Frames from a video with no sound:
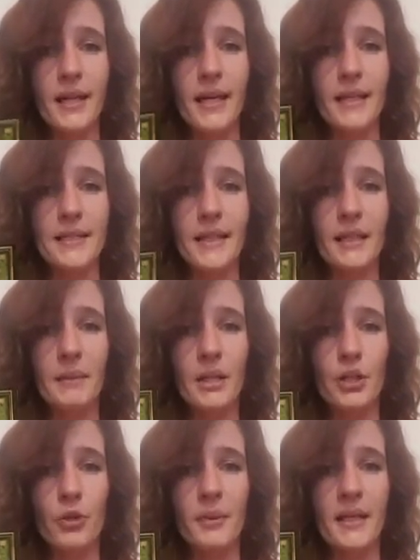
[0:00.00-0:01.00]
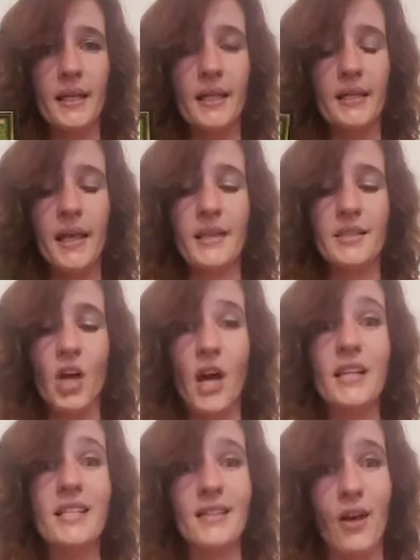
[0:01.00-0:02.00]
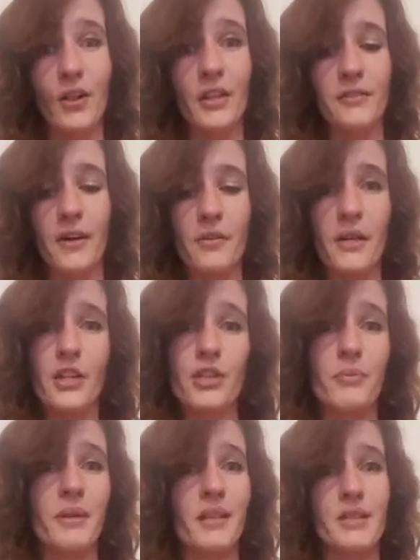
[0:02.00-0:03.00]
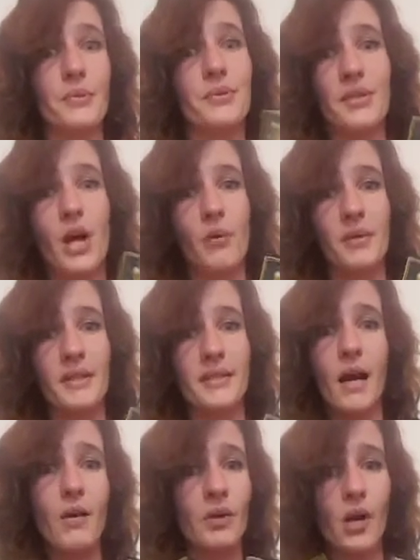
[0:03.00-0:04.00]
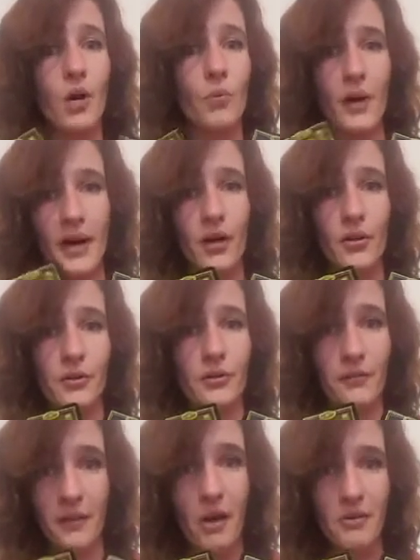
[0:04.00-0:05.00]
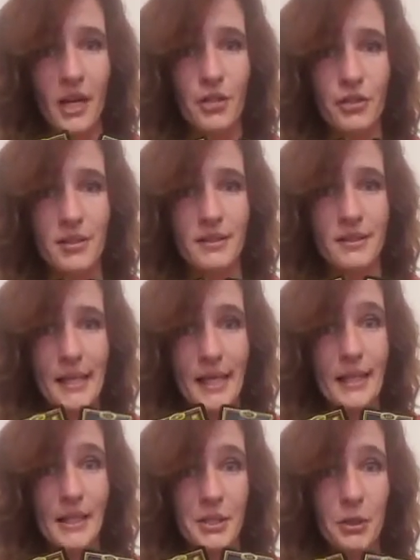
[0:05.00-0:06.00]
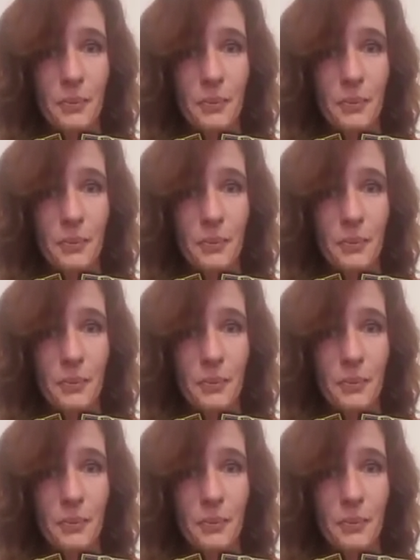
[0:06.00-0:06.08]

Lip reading: Like, it's going to be a new beginning that's got a solid foundation, because you saw with the Tower card where the foundations needed to